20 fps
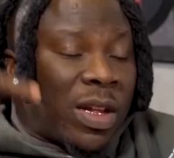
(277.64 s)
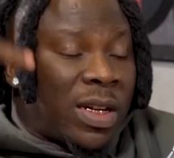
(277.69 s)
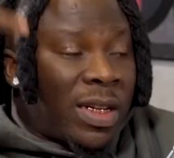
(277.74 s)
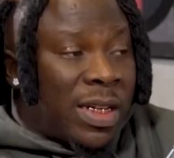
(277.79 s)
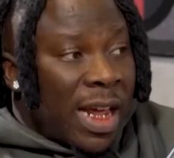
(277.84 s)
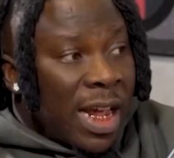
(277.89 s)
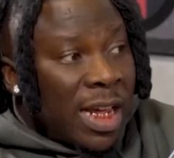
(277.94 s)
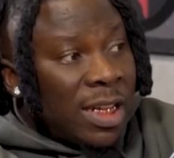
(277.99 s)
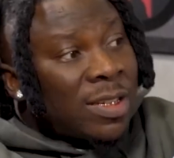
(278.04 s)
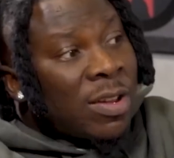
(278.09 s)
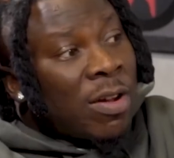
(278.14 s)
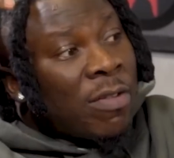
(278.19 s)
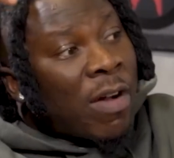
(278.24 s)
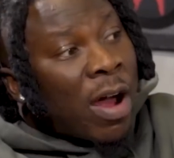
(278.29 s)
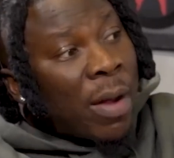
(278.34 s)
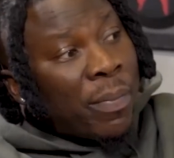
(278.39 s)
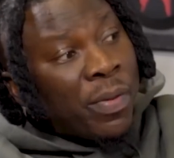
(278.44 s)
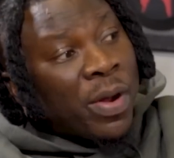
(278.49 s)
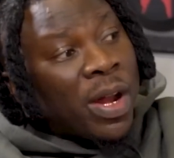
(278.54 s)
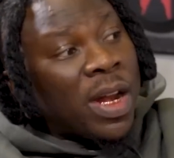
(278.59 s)
days of our
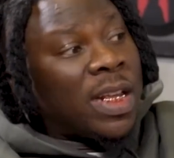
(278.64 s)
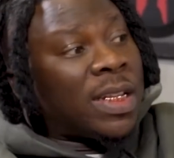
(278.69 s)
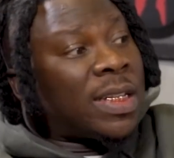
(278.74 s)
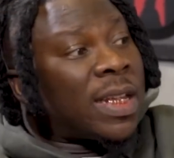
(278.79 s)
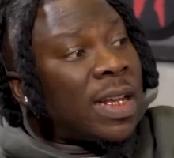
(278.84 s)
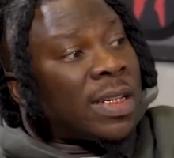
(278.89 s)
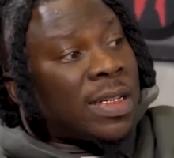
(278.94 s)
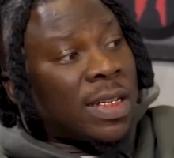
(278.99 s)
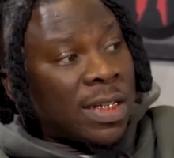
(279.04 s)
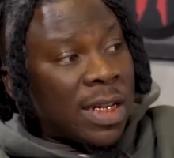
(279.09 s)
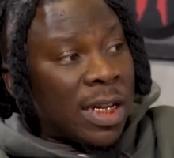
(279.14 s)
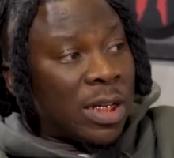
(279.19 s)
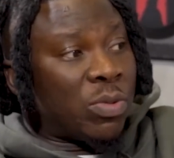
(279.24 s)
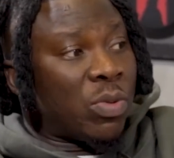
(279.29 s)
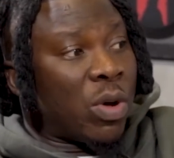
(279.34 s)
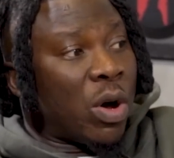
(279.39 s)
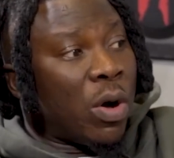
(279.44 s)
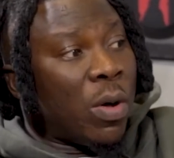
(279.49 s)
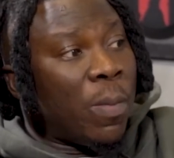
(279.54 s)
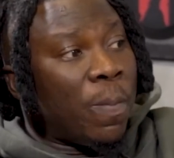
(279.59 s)
predecessors as
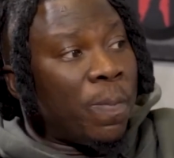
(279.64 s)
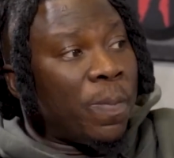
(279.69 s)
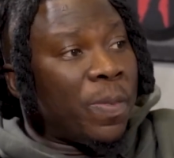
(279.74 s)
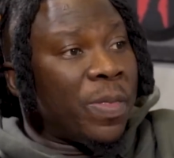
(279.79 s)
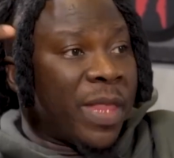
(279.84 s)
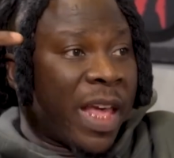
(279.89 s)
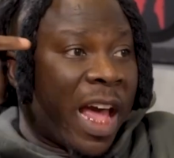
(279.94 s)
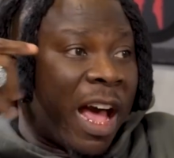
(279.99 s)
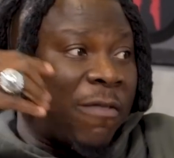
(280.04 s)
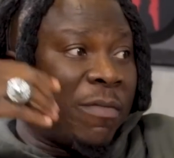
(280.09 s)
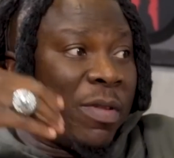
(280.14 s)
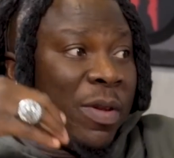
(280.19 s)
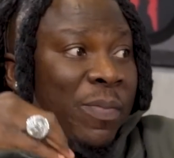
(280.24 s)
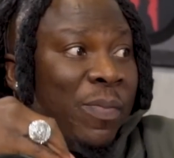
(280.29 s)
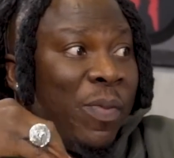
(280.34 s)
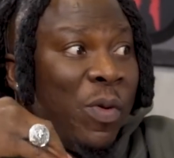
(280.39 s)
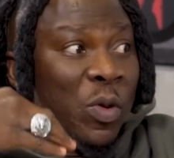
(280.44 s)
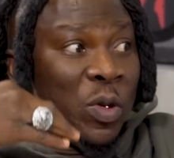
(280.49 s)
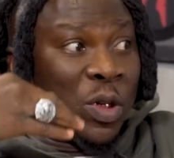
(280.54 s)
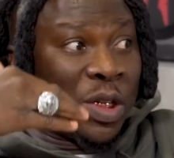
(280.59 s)
well, they have been
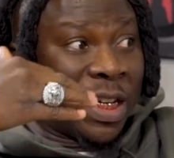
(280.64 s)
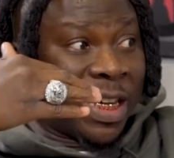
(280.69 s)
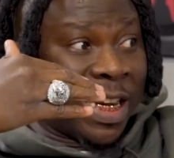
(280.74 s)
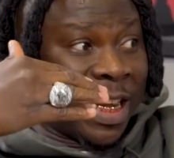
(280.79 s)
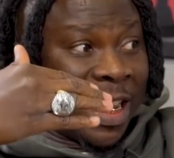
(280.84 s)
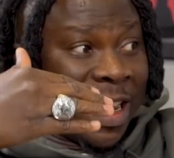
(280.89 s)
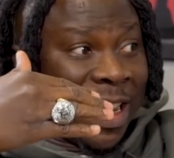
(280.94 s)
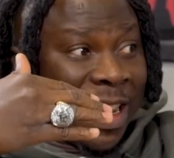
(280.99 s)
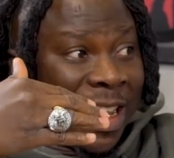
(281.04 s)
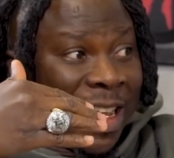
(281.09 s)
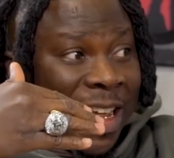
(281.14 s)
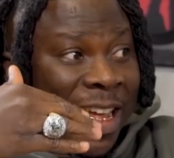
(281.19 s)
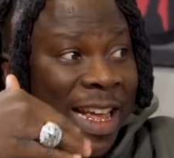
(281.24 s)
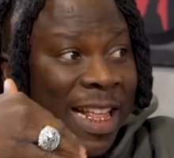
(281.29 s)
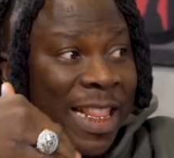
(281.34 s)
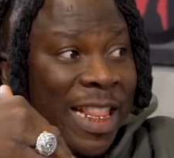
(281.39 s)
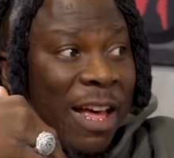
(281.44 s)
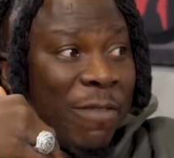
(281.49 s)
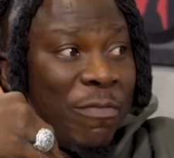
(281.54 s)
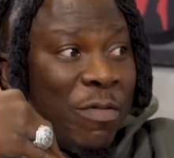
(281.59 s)
pushing it.
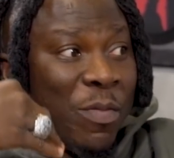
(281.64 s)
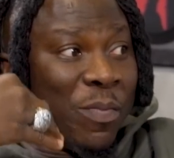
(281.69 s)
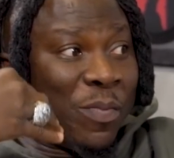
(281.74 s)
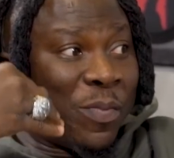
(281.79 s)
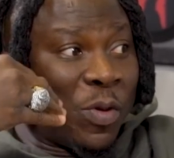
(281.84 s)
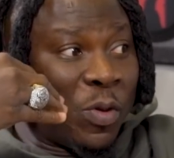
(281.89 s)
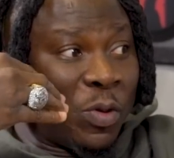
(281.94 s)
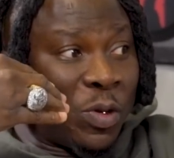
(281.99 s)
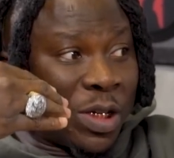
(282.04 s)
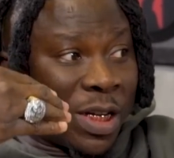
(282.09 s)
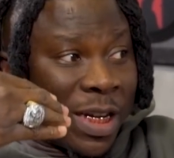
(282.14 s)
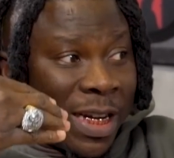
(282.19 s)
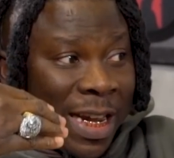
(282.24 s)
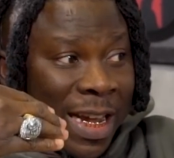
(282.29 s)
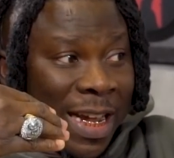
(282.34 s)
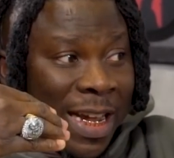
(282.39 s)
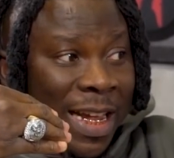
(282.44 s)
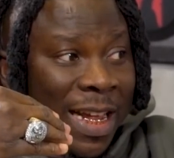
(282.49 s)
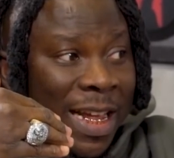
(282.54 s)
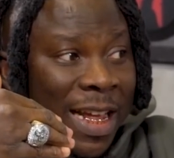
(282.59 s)
They have been yeah. pushing it,
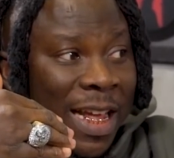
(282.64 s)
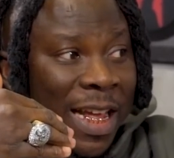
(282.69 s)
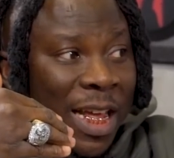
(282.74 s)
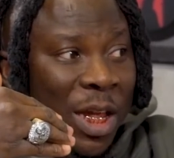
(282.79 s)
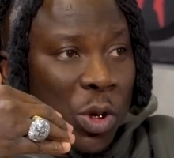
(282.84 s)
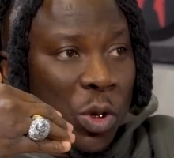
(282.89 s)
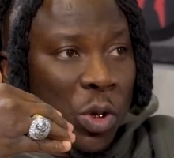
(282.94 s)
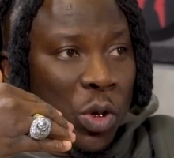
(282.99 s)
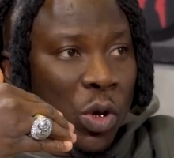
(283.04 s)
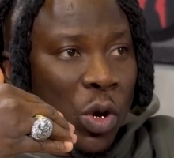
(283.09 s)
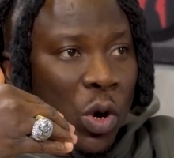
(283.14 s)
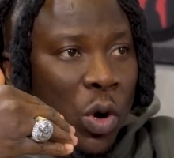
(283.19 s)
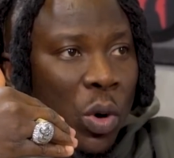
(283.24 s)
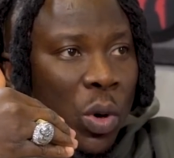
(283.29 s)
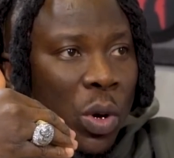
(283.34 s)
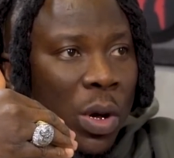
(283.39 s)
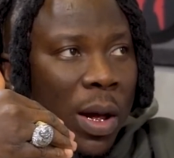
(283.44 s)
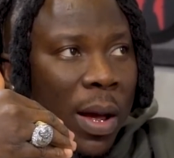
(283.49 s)
you know?